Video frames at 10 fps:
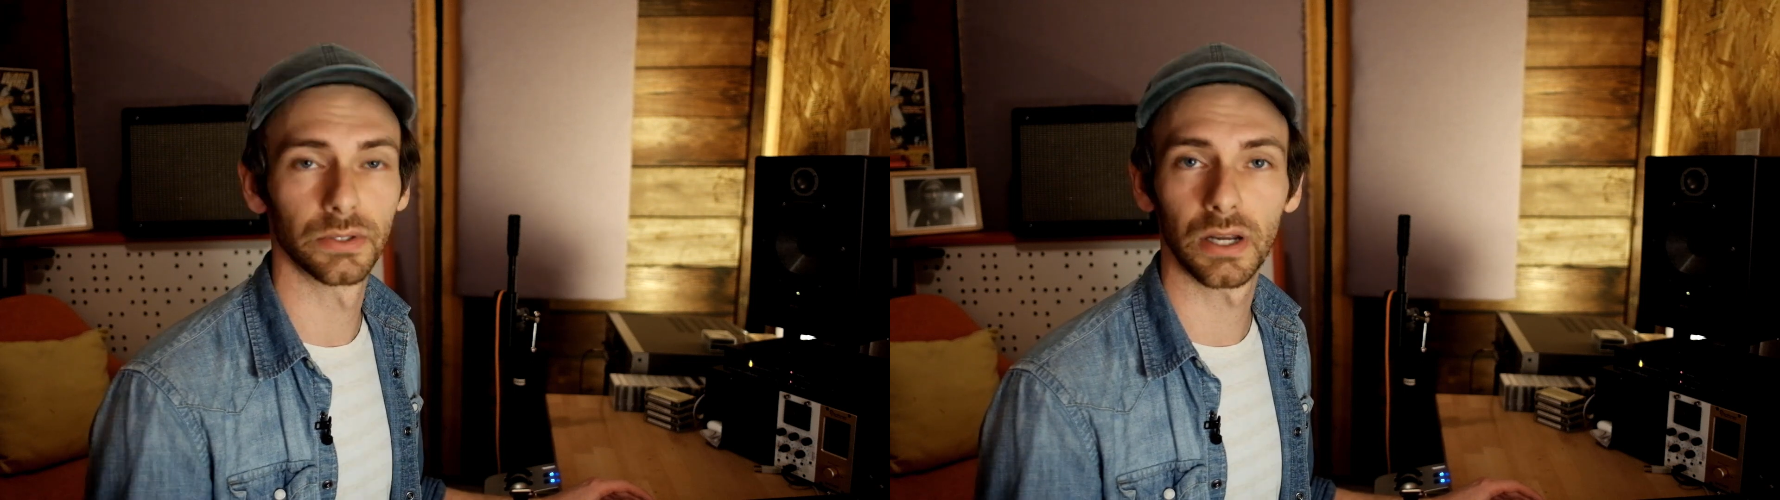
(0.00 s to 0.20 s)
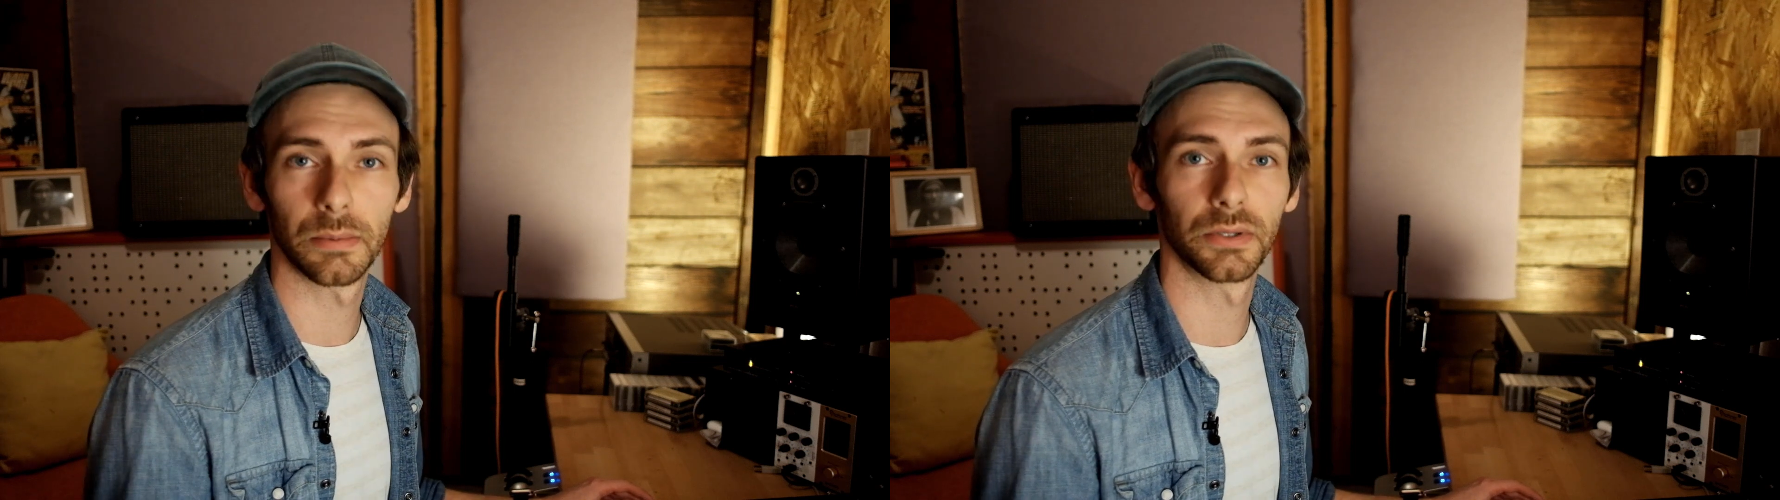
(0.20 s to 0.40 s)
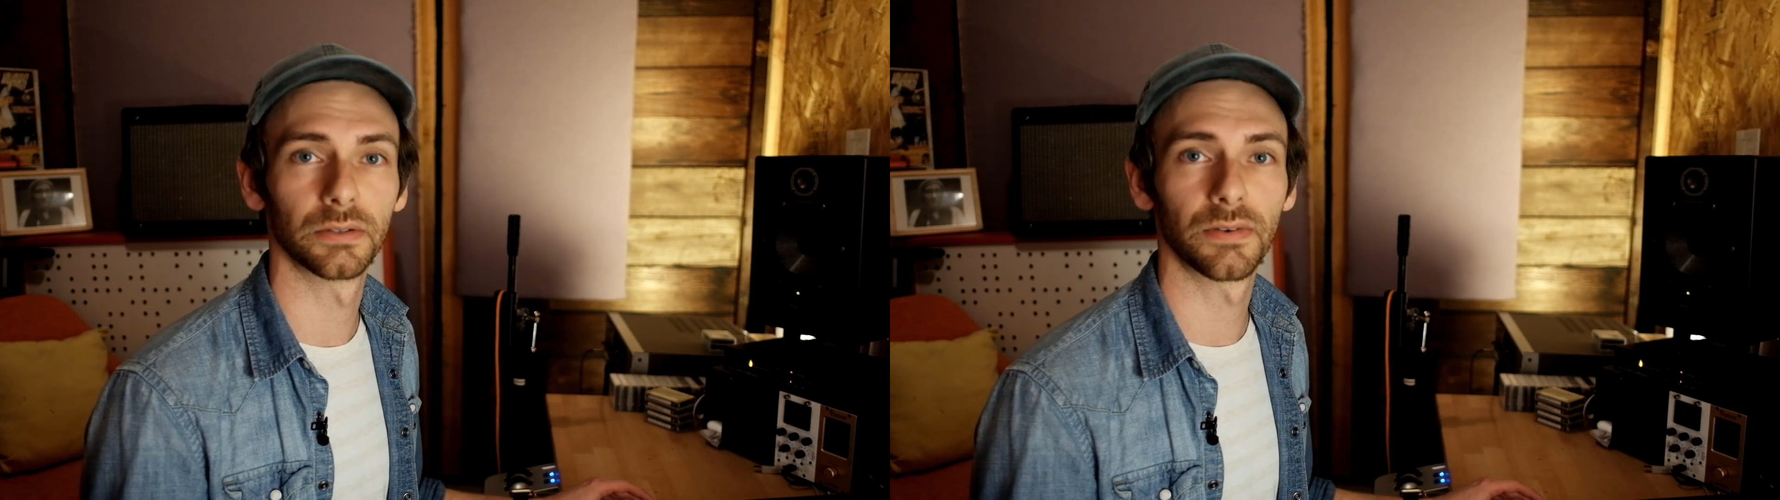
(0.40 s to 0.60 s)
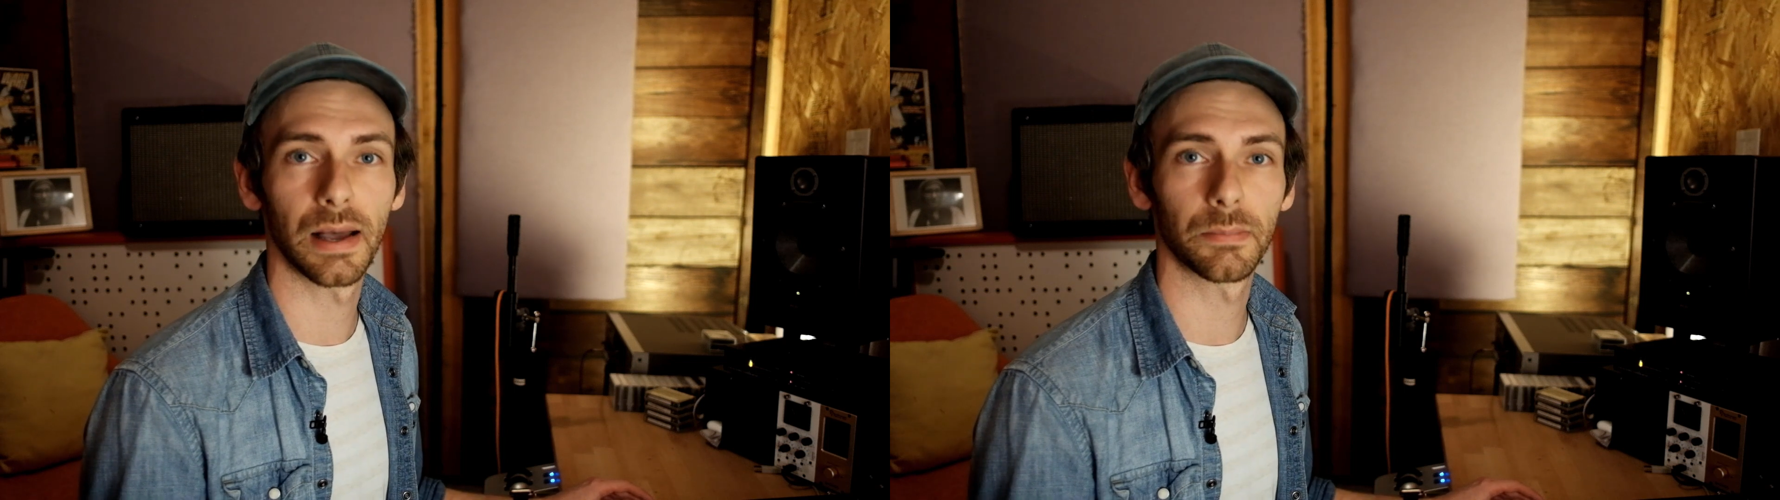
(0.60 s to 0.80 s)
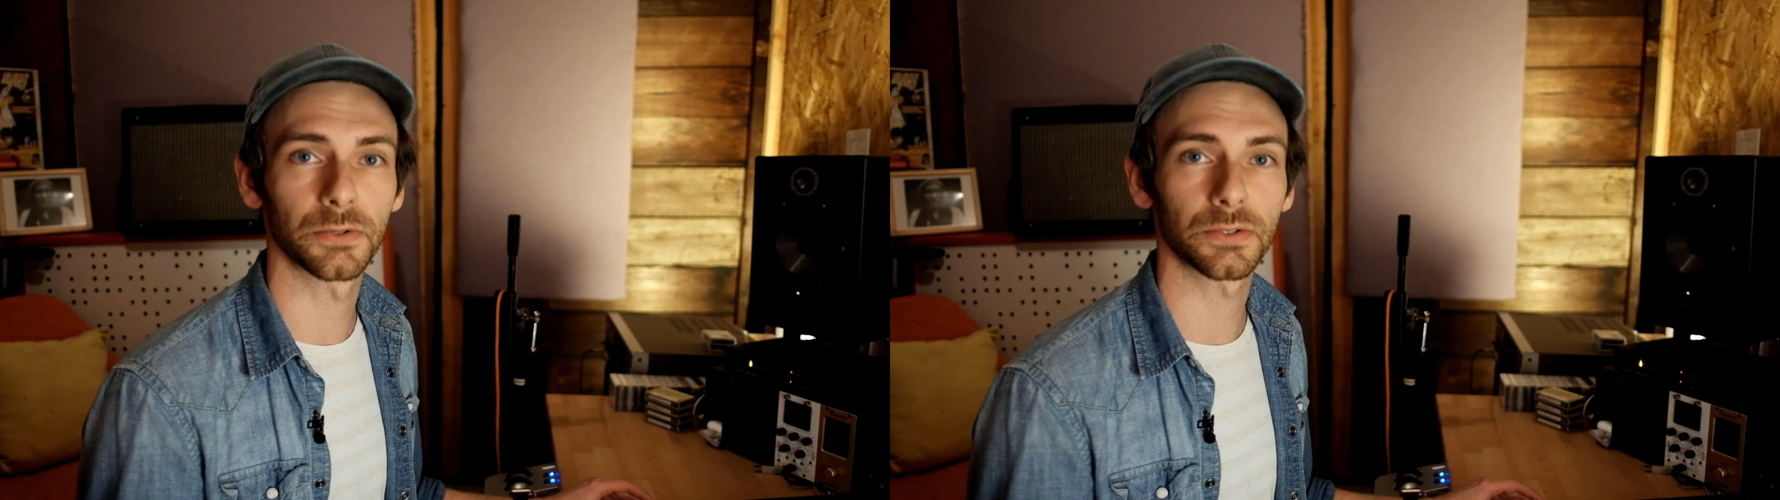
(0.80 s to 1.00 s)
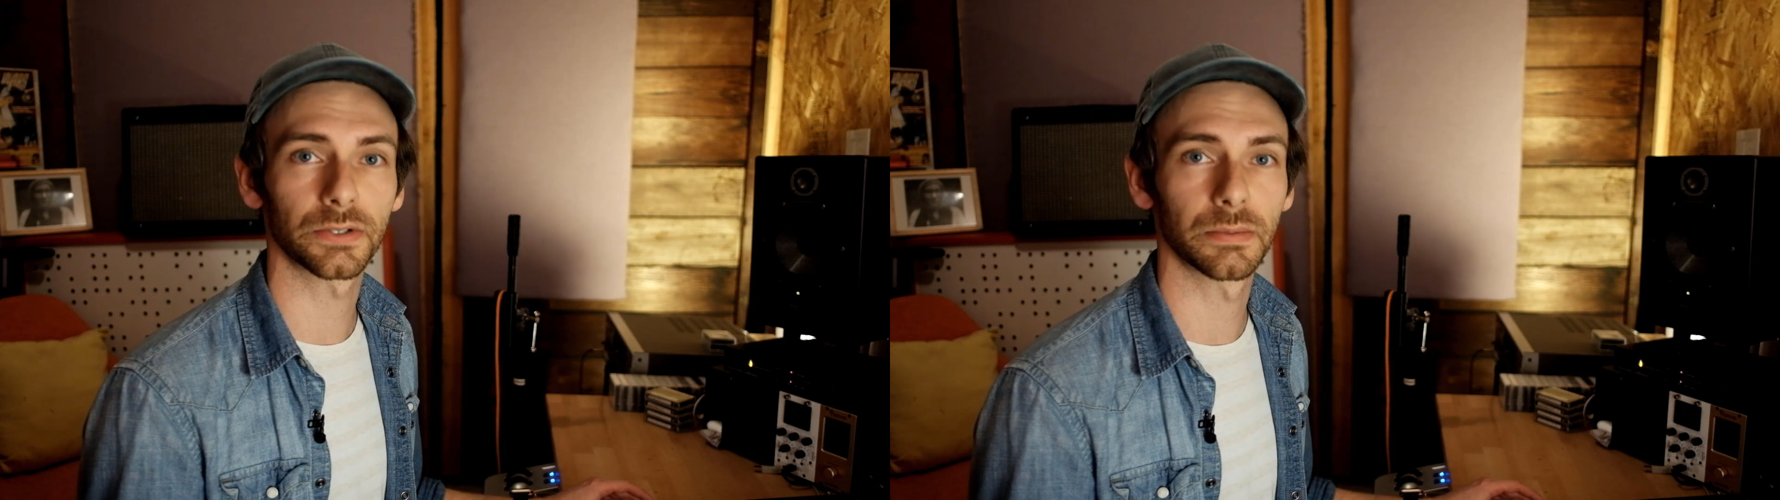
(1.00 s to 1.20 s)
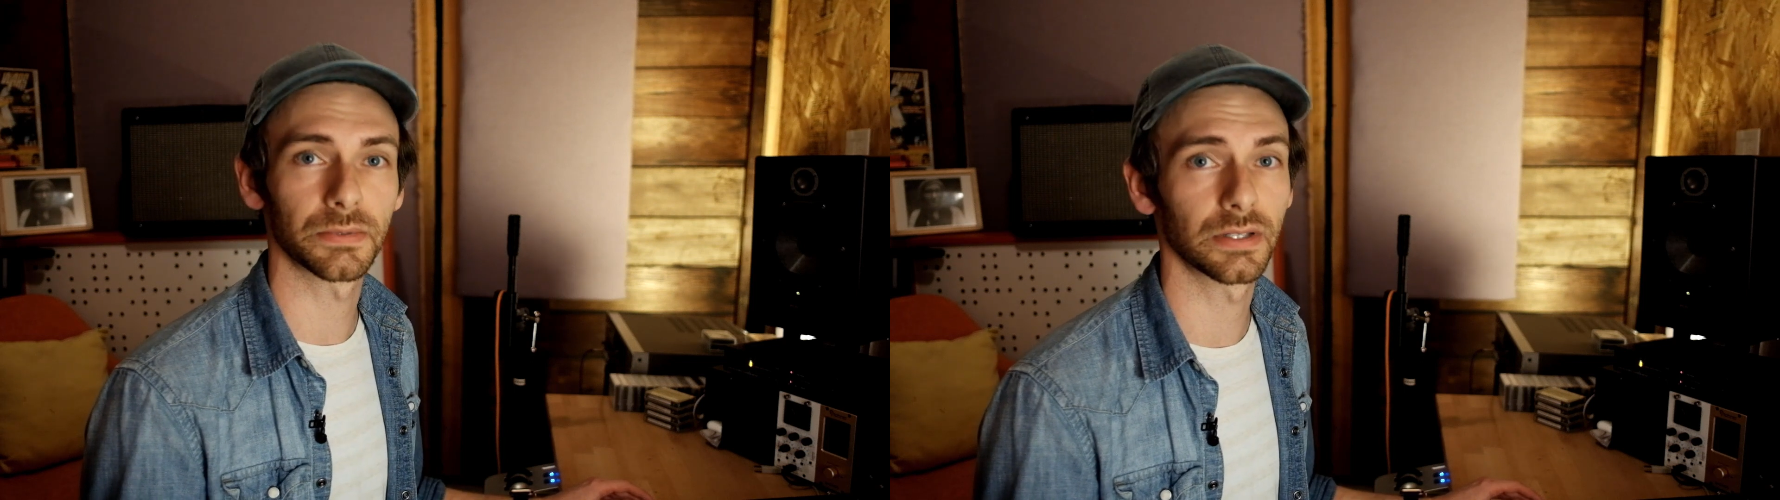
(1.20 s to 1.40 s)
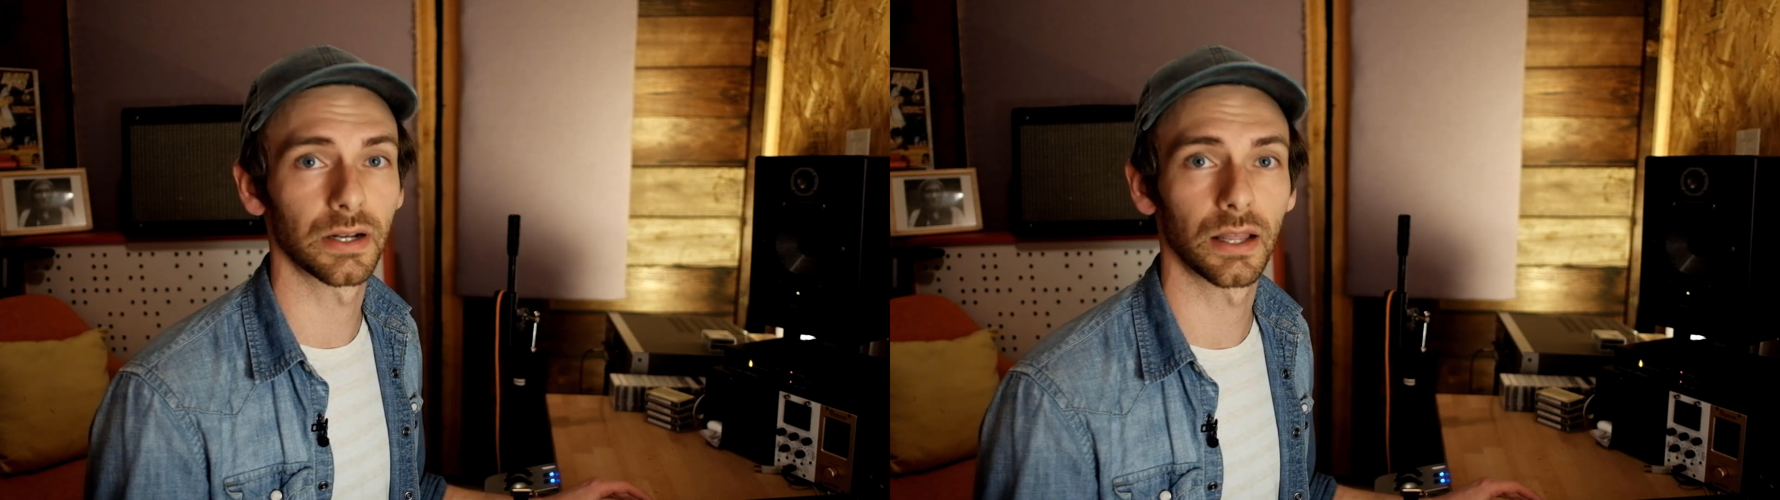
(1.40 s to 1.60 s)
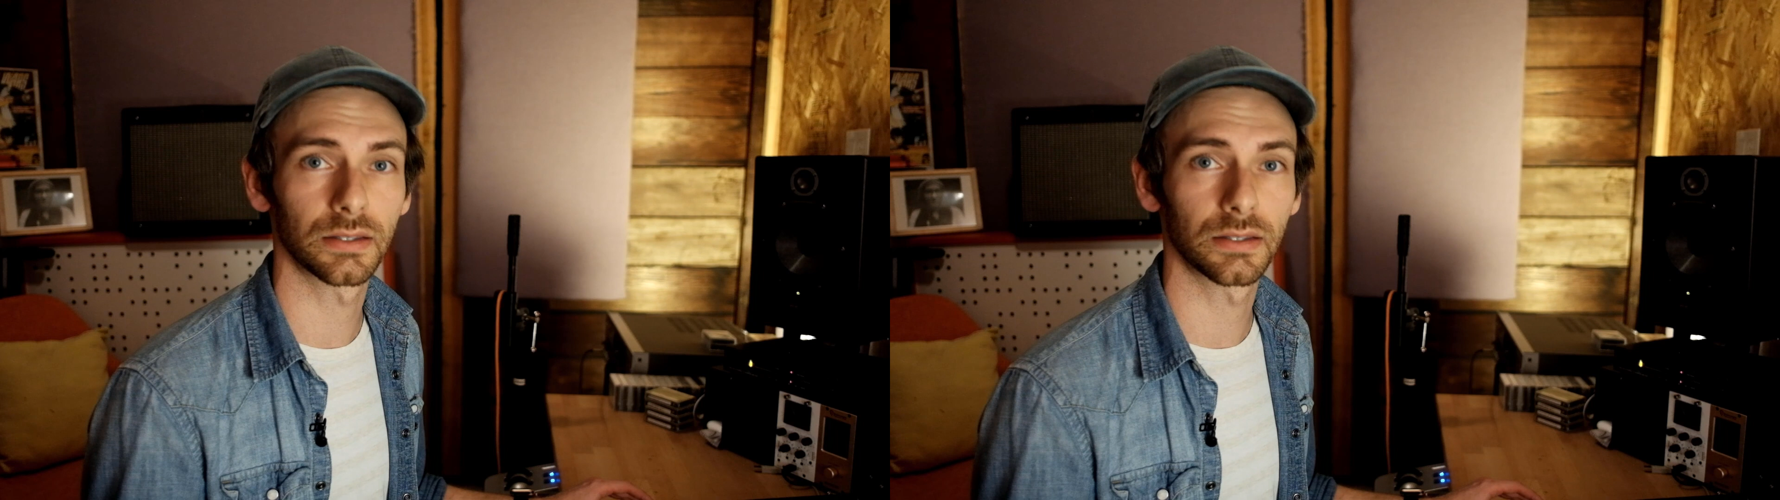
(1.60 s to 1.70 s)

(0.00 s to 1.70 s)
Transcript: a couple of Apple scripts that I